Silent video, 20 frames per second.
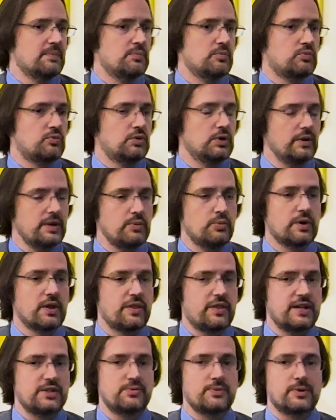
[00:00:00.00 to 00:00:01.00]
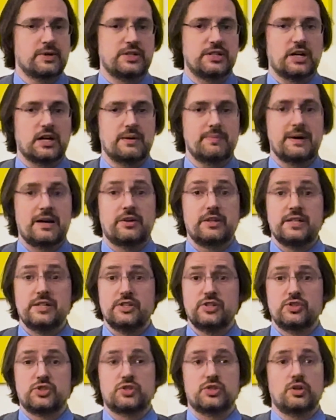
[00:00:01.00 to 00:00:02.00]
really one of the things we want to talk about
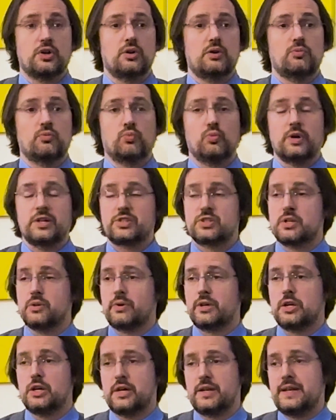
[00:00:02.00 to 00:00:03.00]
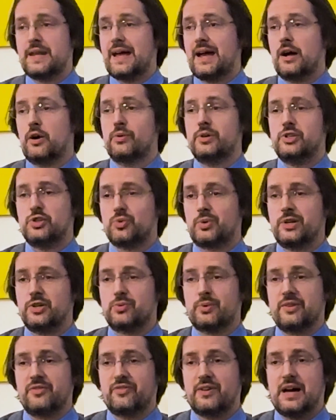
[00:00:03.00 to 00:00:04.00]
is what's going on now in
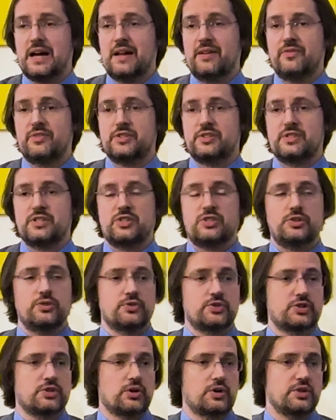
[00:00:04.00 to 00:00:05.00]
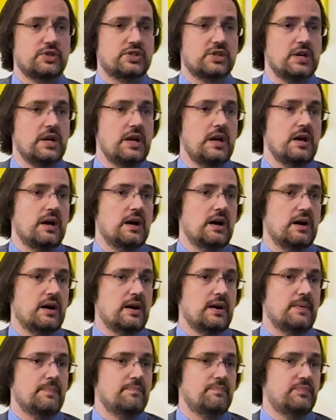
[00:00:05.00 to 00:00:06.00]
2025 as this year starts.
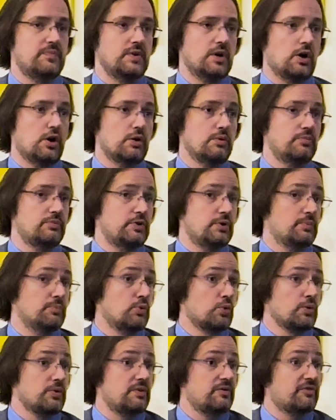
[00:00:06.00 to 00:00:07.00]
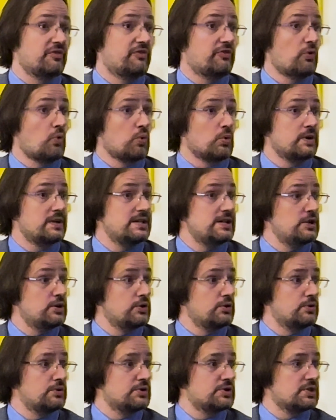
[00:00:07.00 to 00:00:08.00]
More than 4
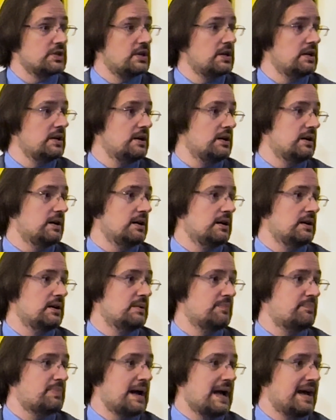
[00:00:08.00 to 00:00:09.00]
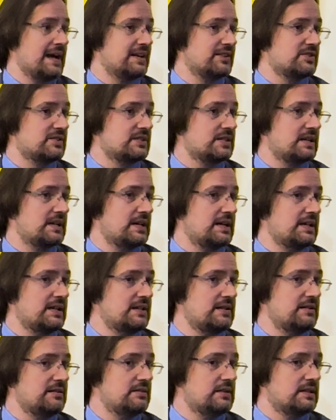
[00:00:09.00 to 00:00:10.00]
years past
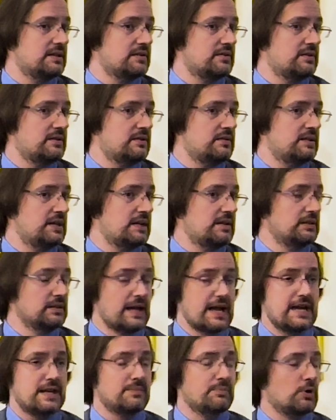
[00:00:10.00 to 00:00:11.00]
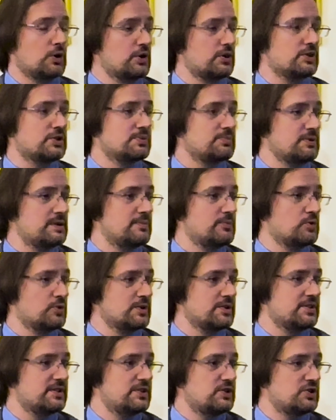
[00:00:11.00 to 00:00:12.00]
a landmark Supreme
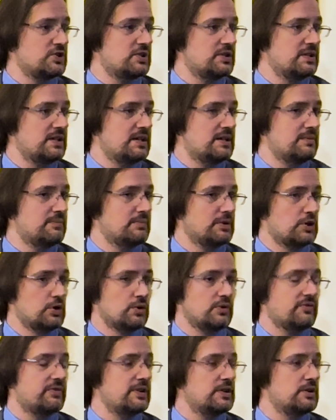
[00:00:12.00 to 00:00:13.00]
Court decision in McGirt v.